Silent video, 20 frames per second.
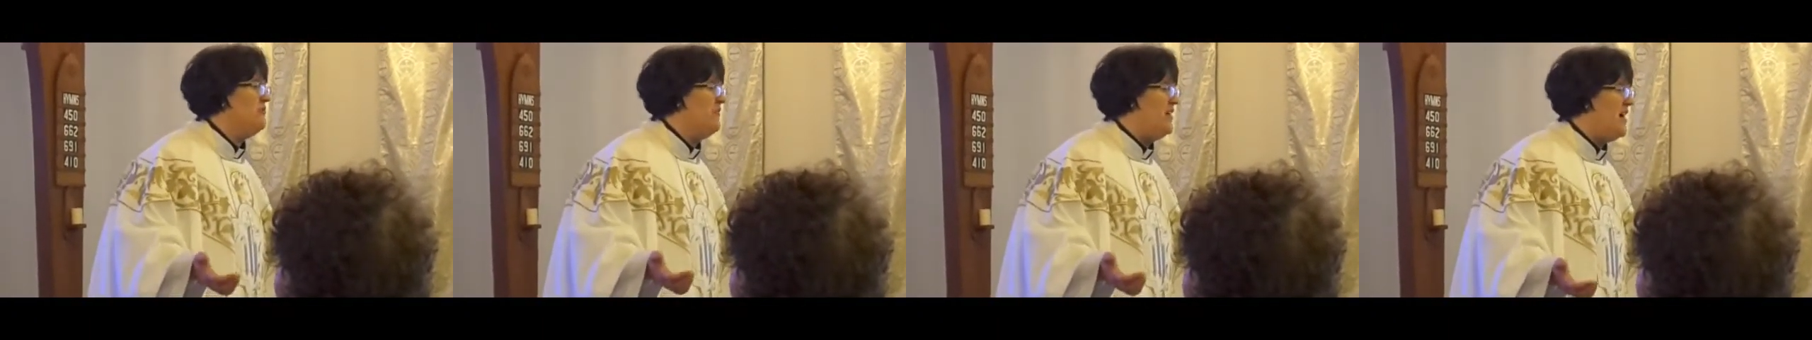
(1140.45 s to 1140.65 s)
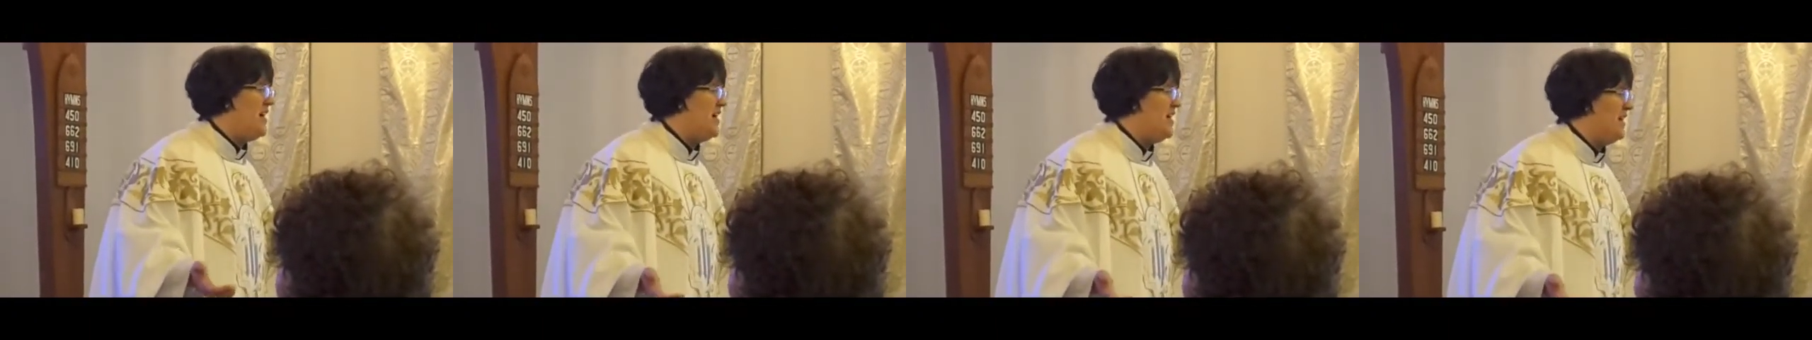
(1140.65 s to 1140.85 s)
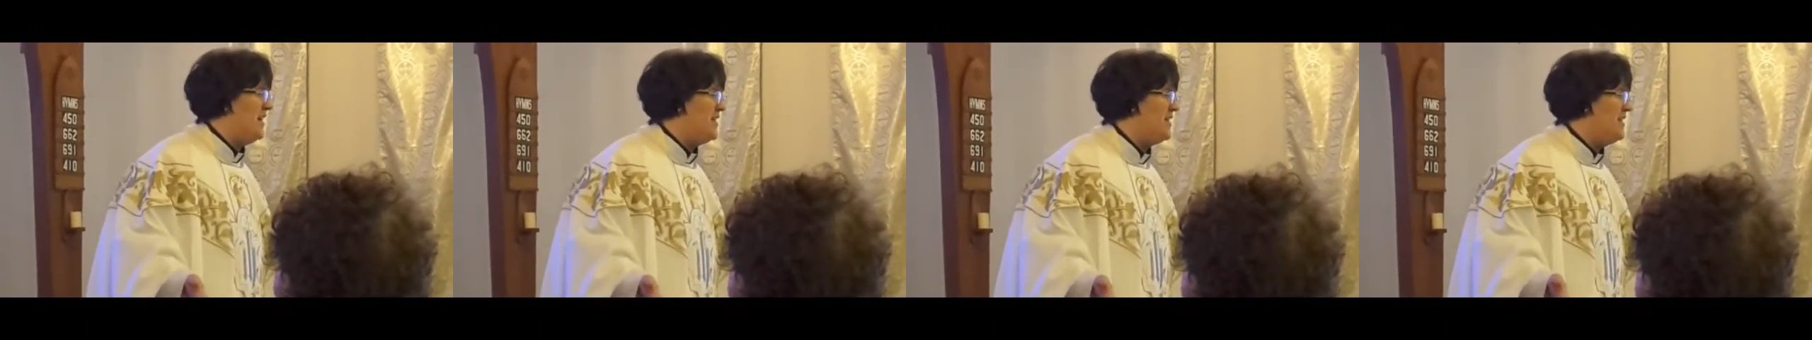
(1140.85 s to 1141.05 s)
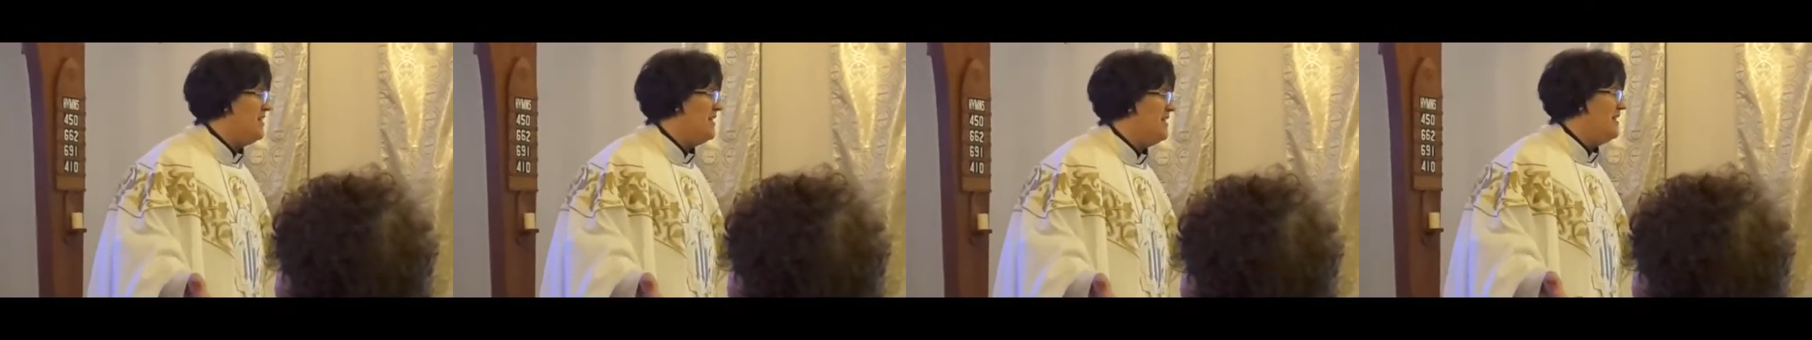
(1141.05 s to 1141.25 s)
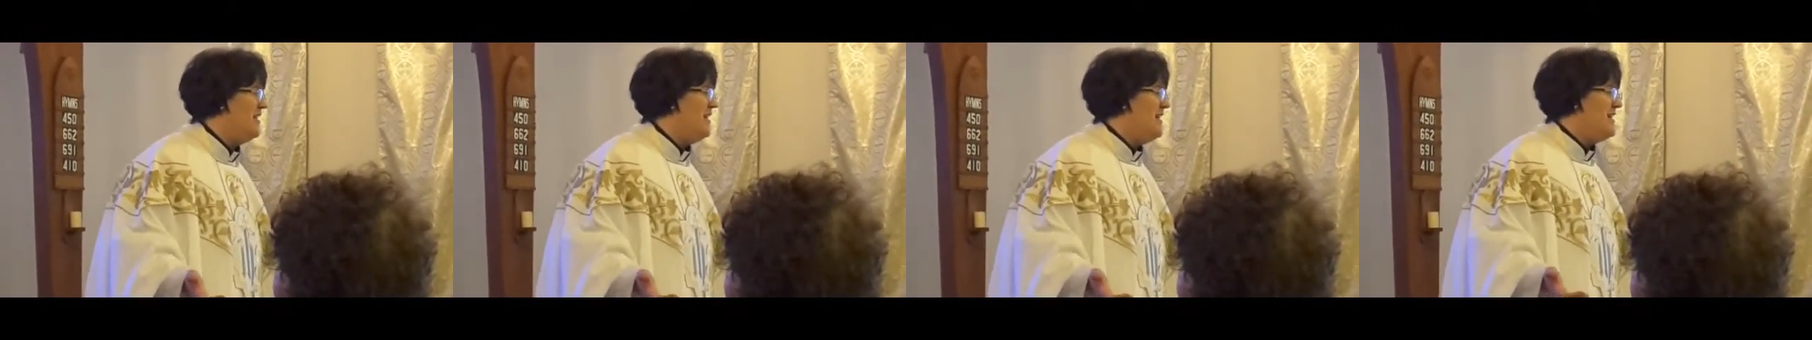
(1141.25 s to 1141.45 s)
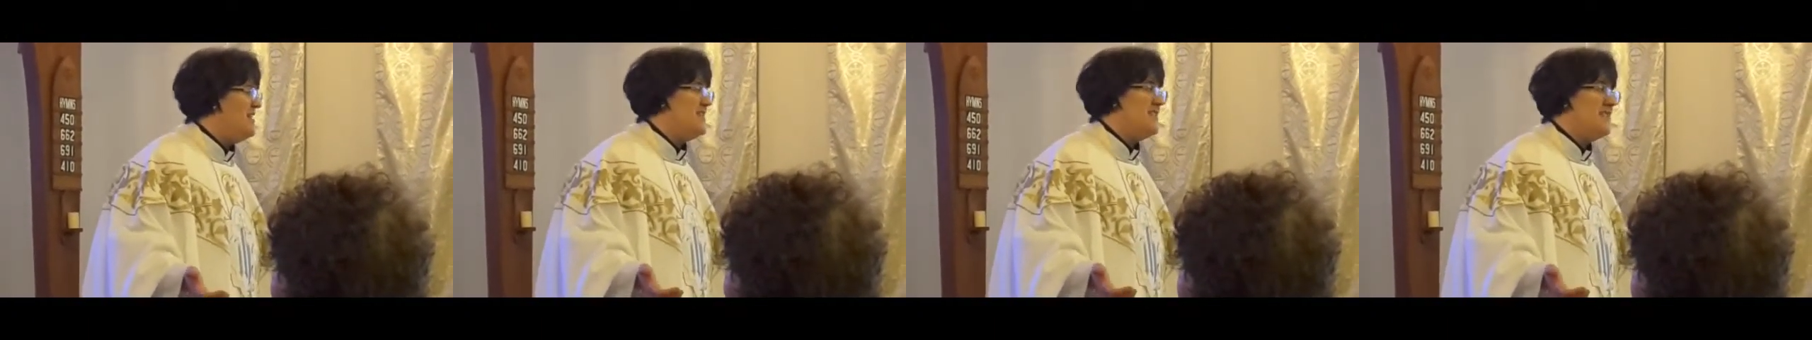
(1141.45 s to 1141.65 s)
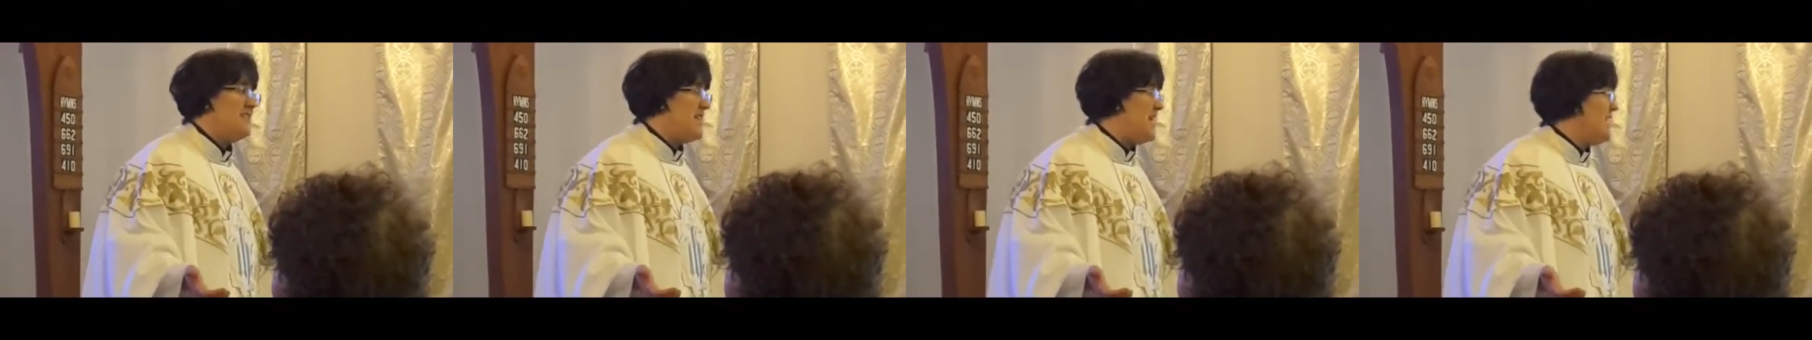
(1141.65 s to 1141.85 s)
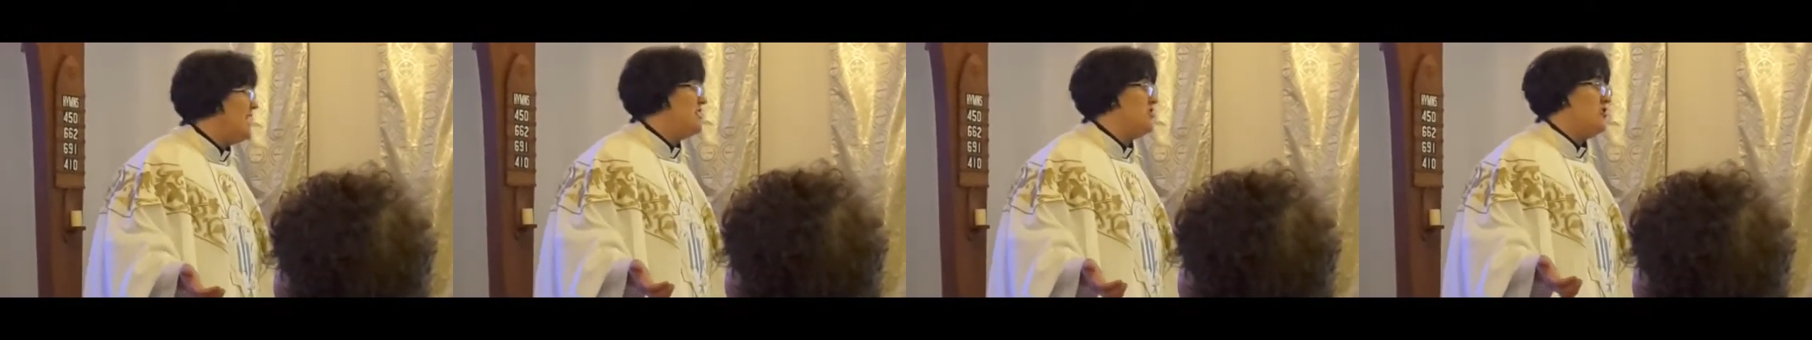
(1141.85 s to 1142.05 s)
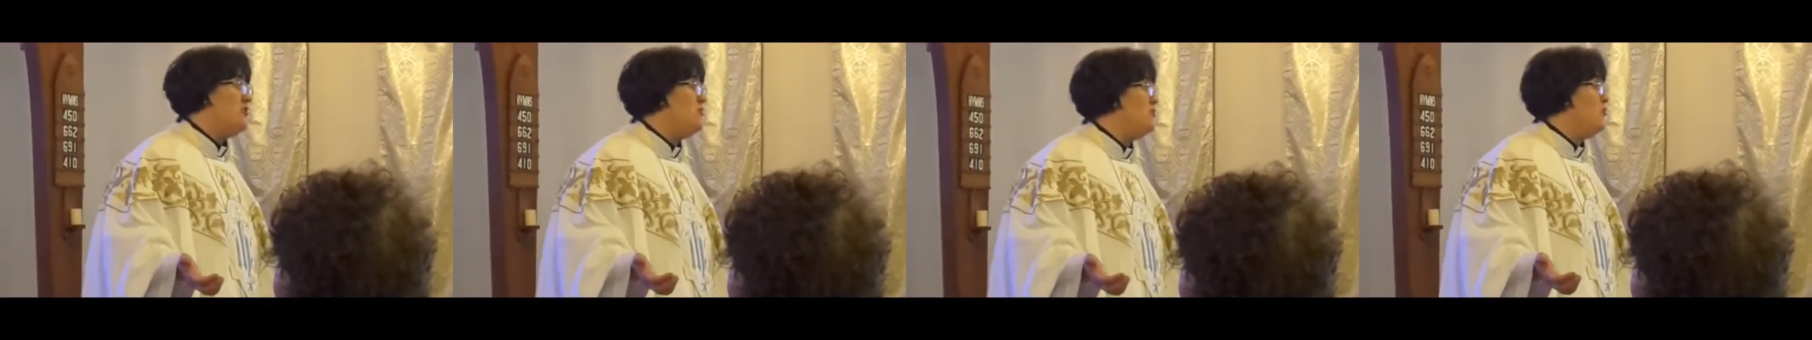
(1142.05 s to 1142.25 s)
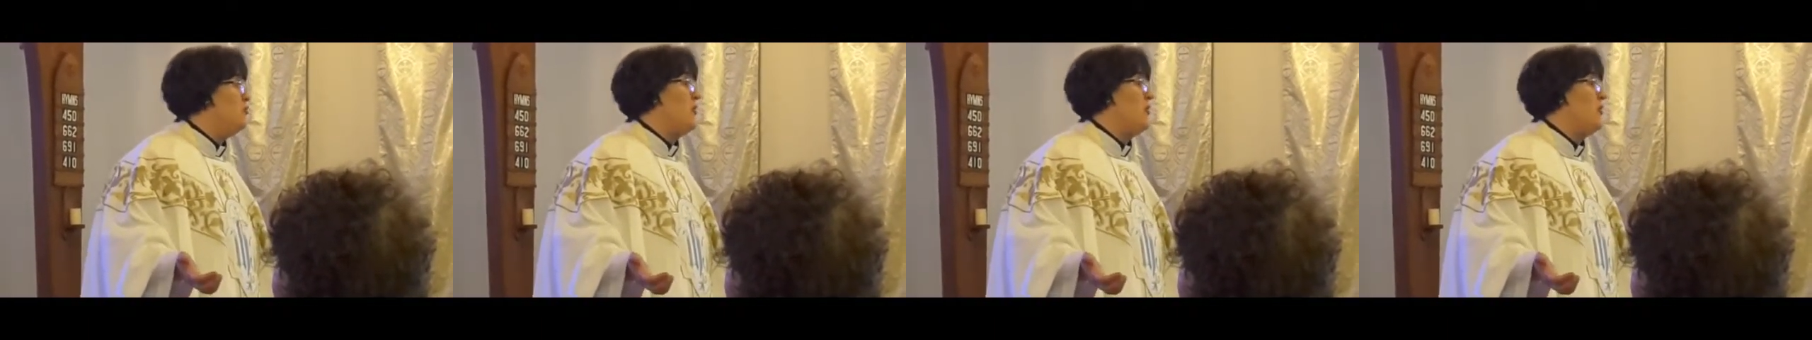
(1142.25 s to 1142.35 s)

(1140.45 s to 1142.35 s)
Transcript: vine, he's saying, don't